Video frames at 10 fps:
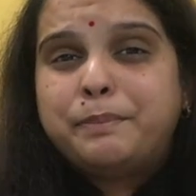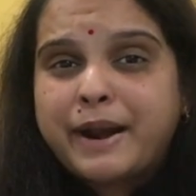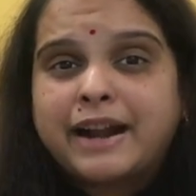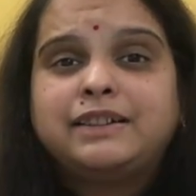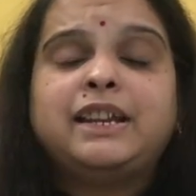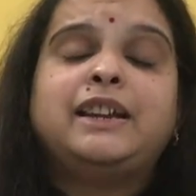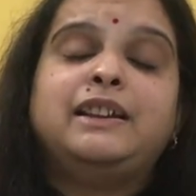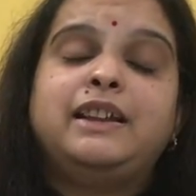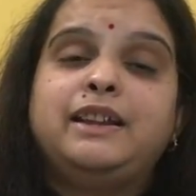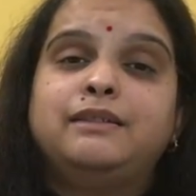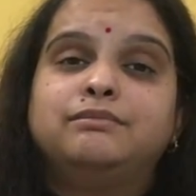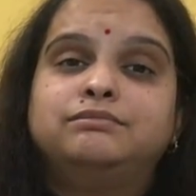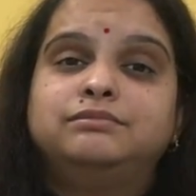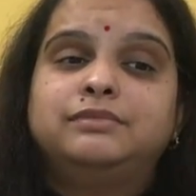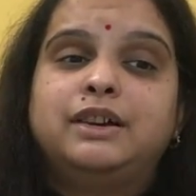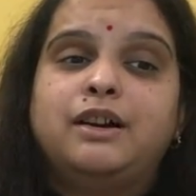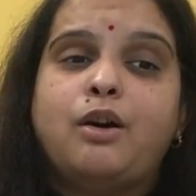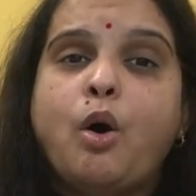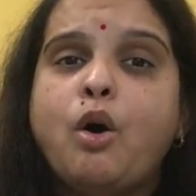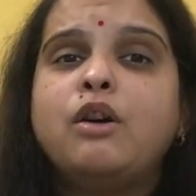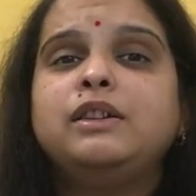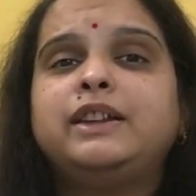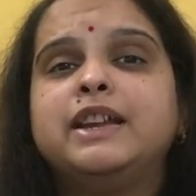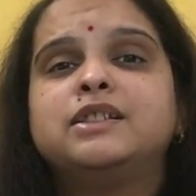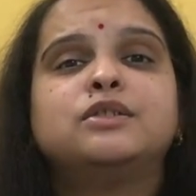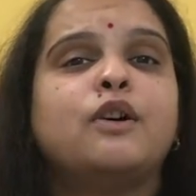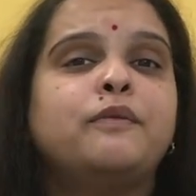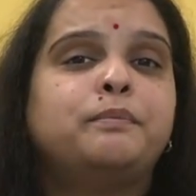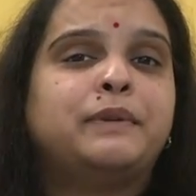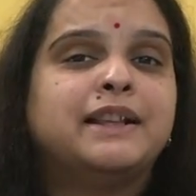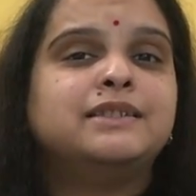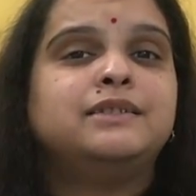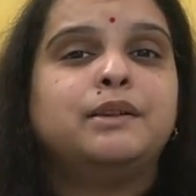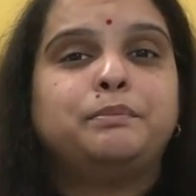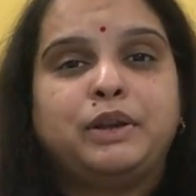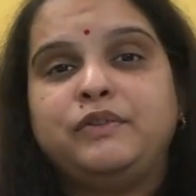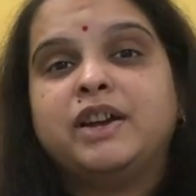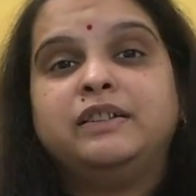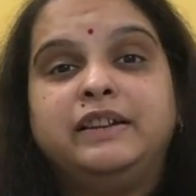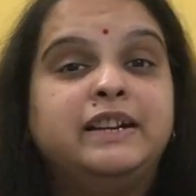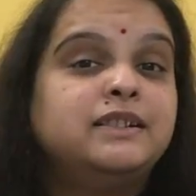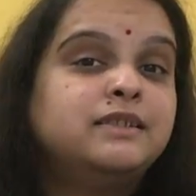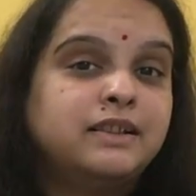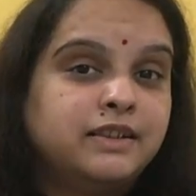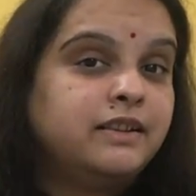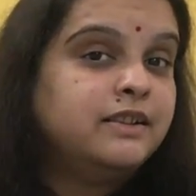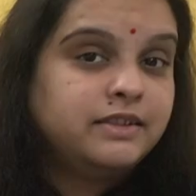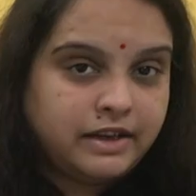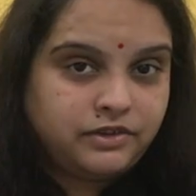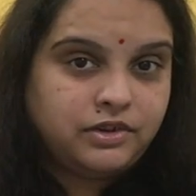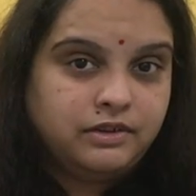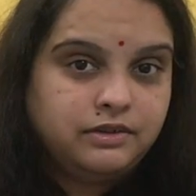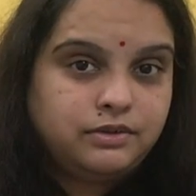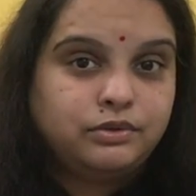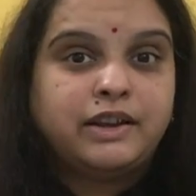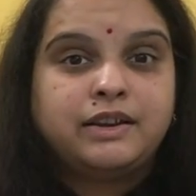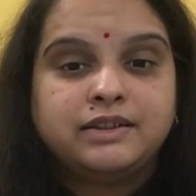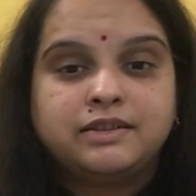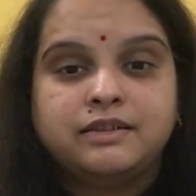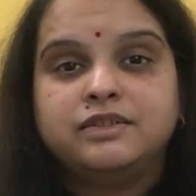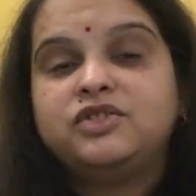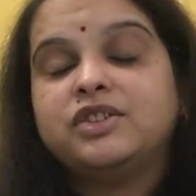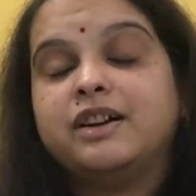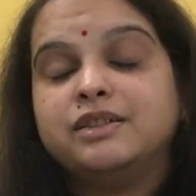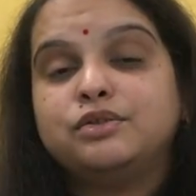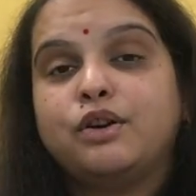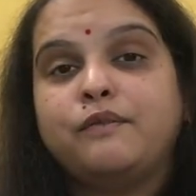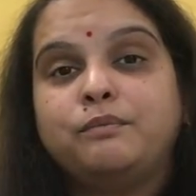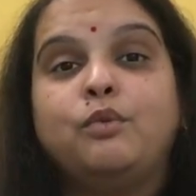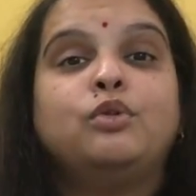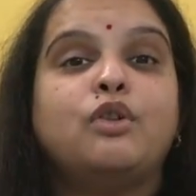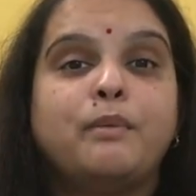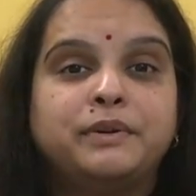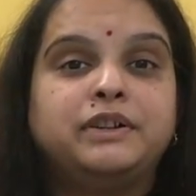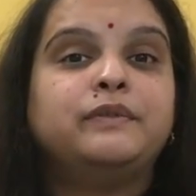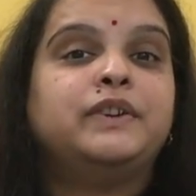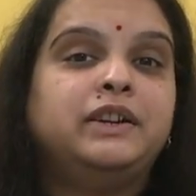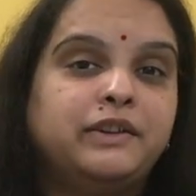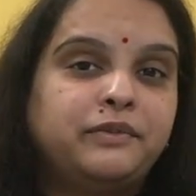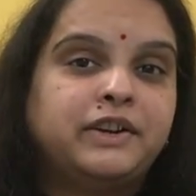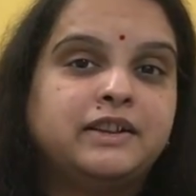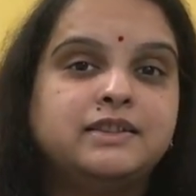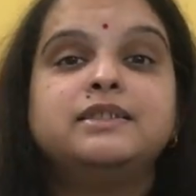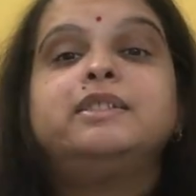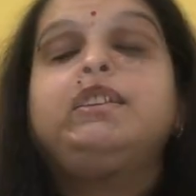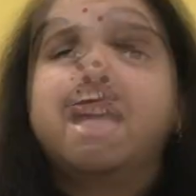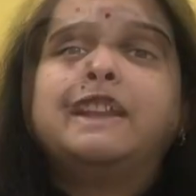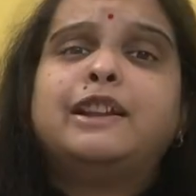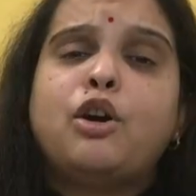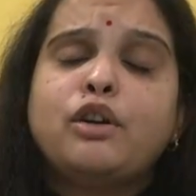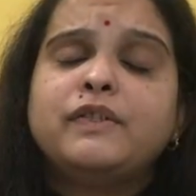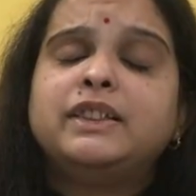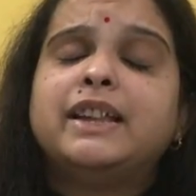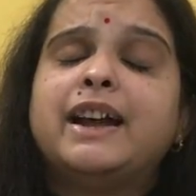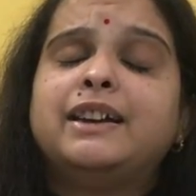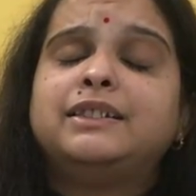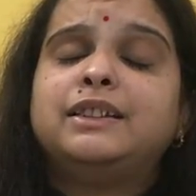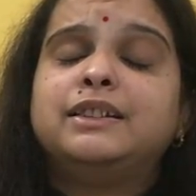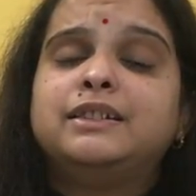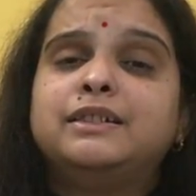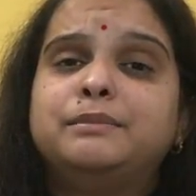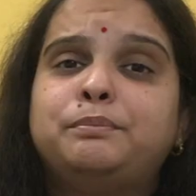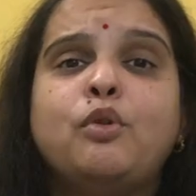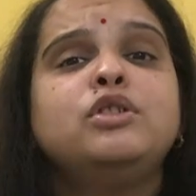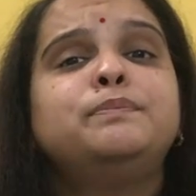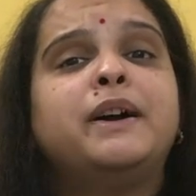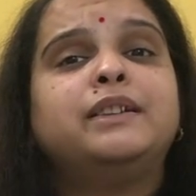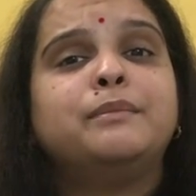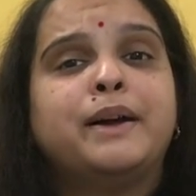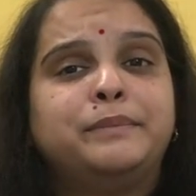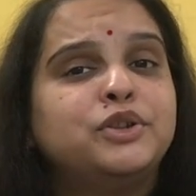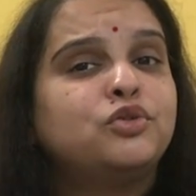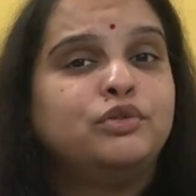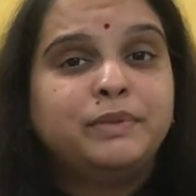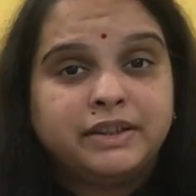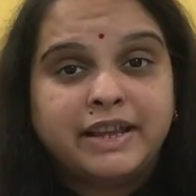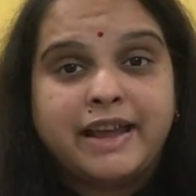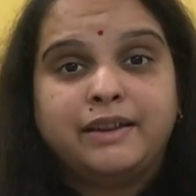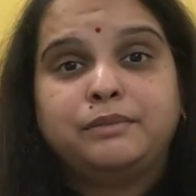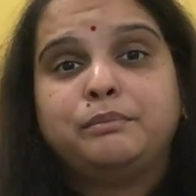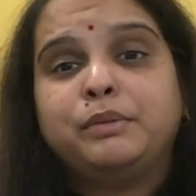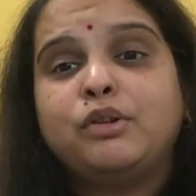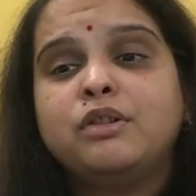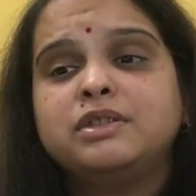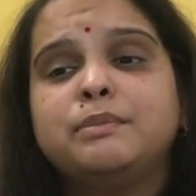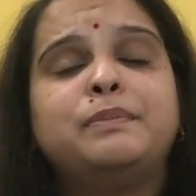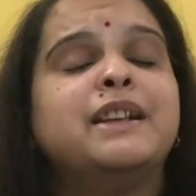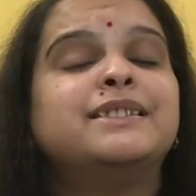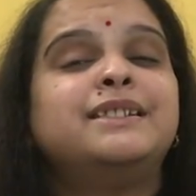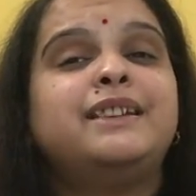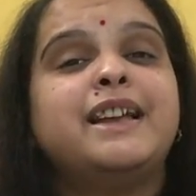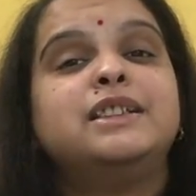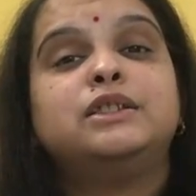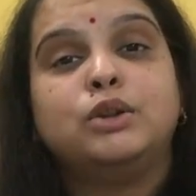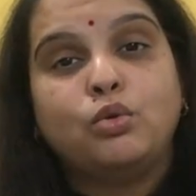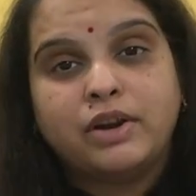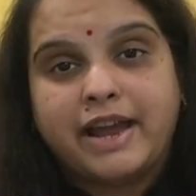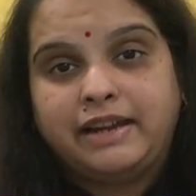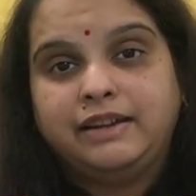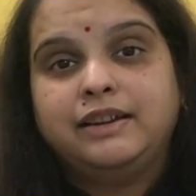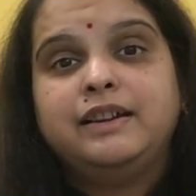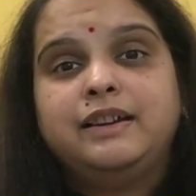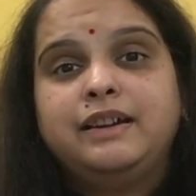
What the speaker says: practically all cases of placenta previa need cesarean section. So there is a chance of more operative interference. And along with that, the postpartum hemorrhage could be there because the placenta is low lying